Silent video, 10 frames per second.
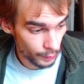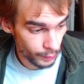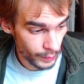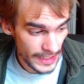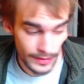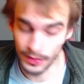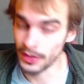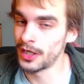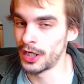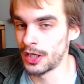either
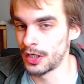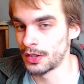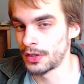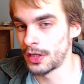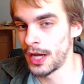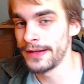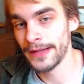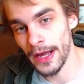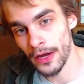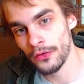cut
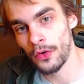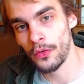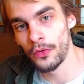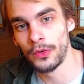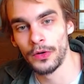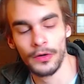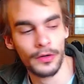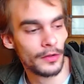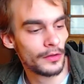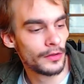down or
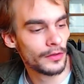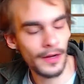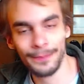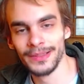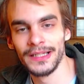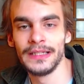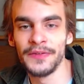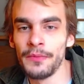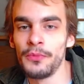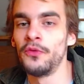completely
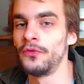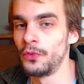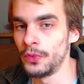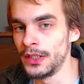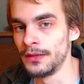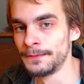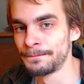remove the weed.